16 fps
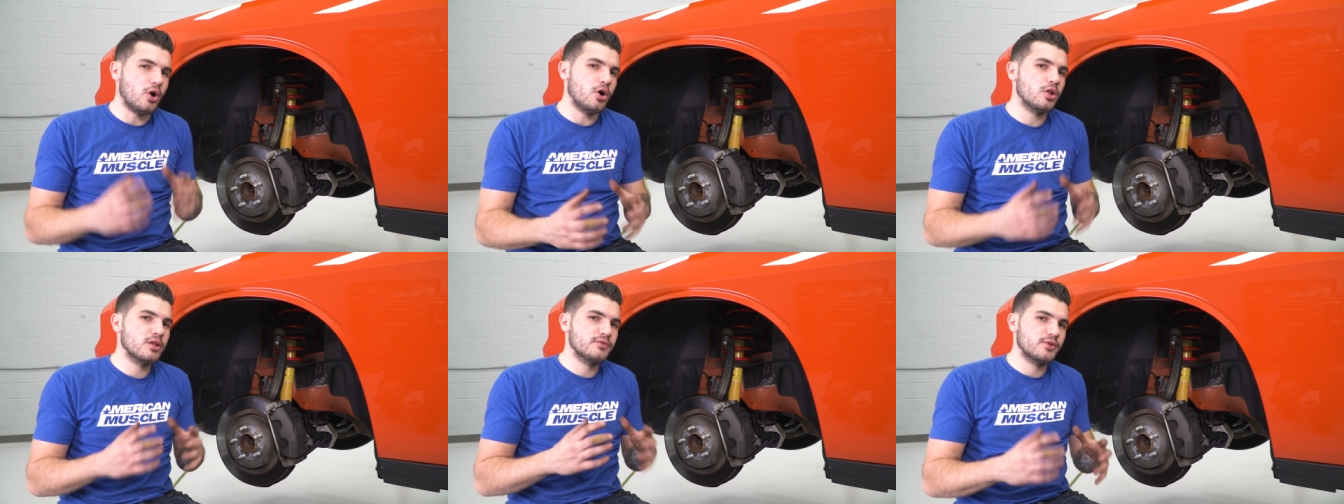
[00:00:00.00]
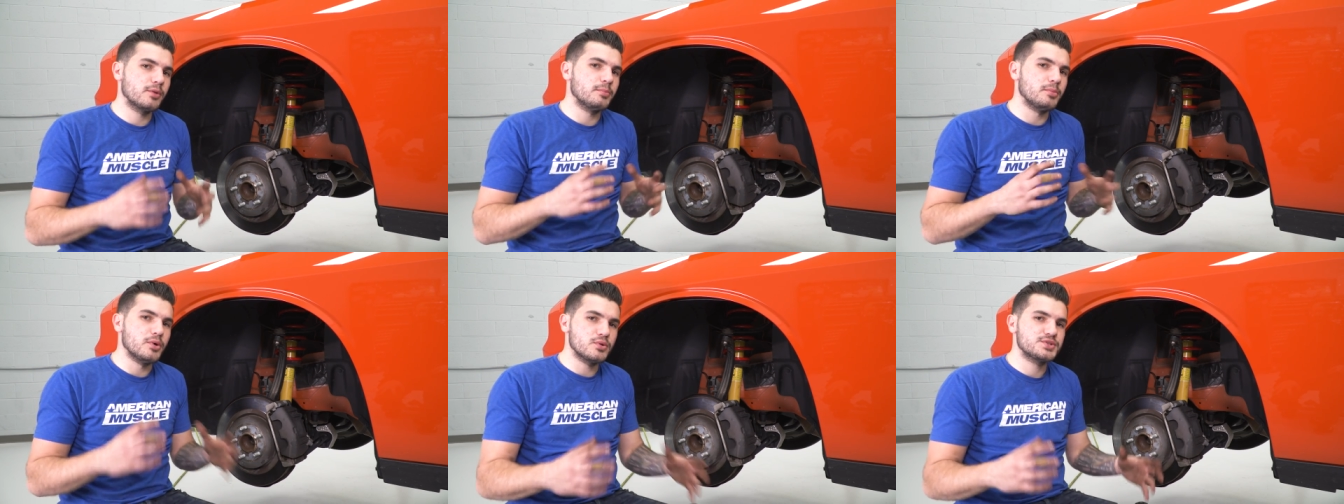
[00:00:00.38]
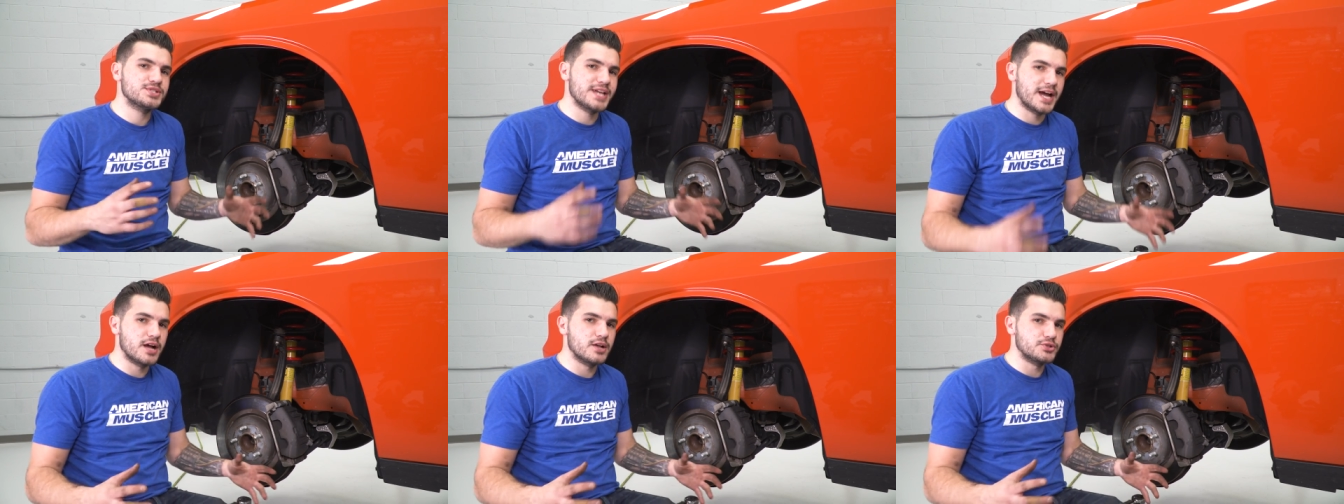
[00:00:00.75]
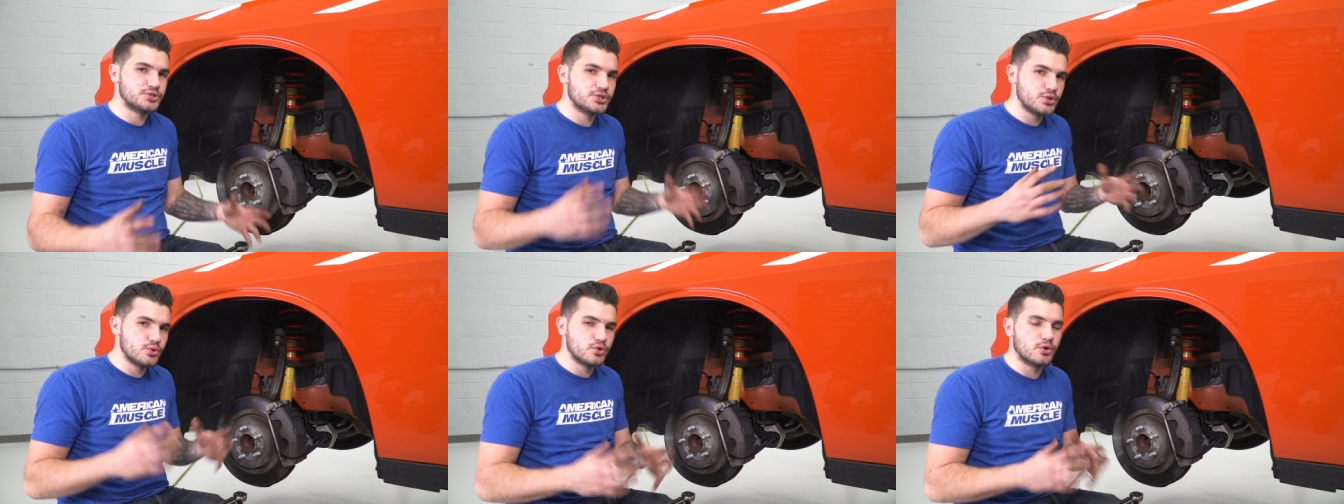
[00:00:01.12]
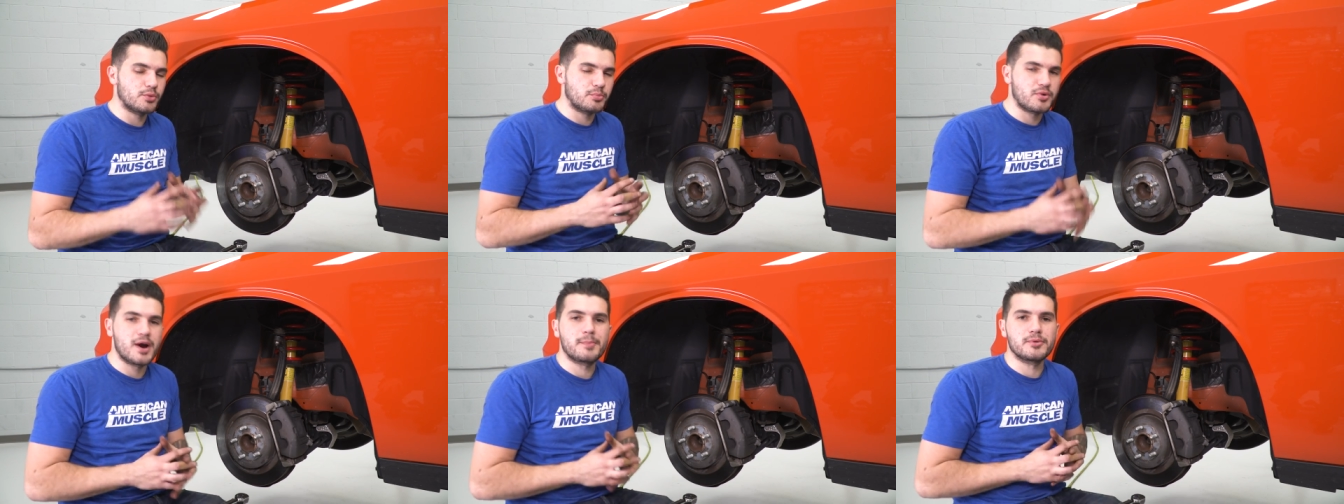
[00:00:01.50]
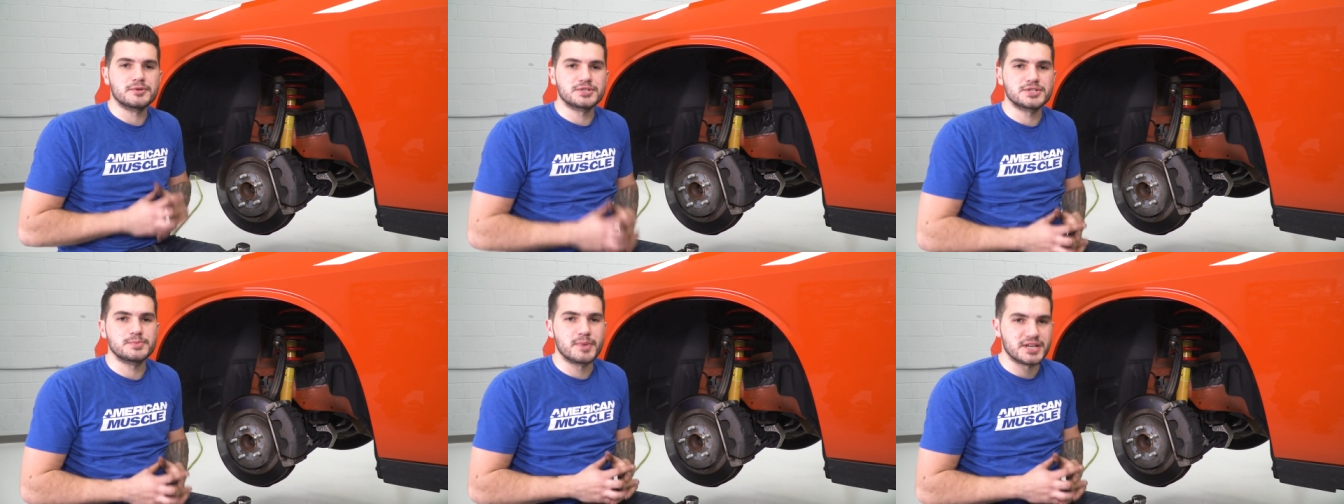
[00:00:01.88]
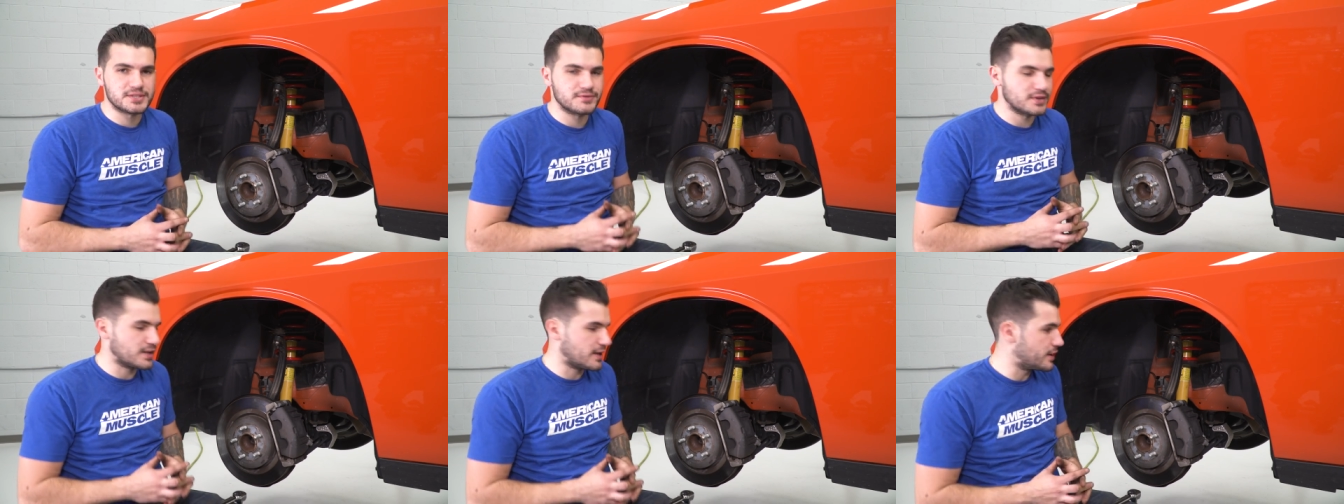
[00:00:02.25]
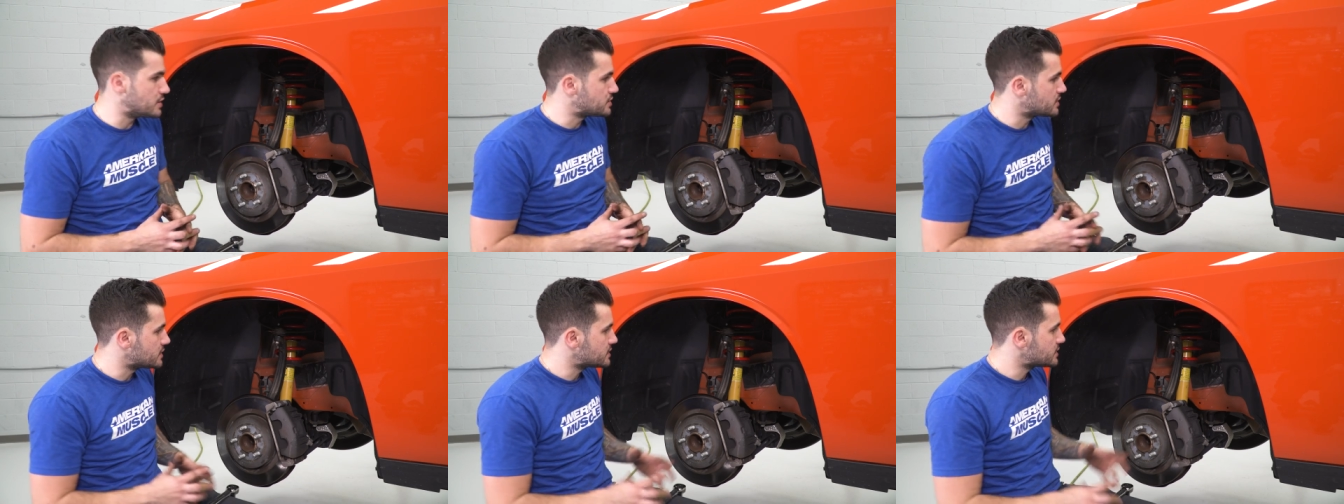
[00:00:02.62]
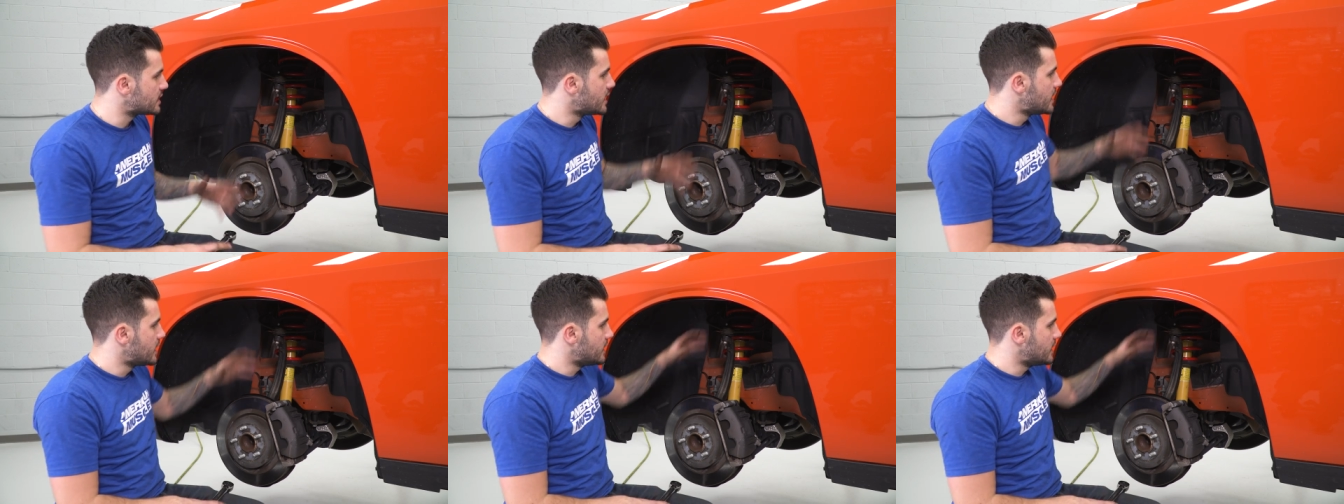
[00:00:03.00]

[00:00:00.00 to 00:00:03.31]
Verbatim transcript: all of your bolts down to their proper specifications.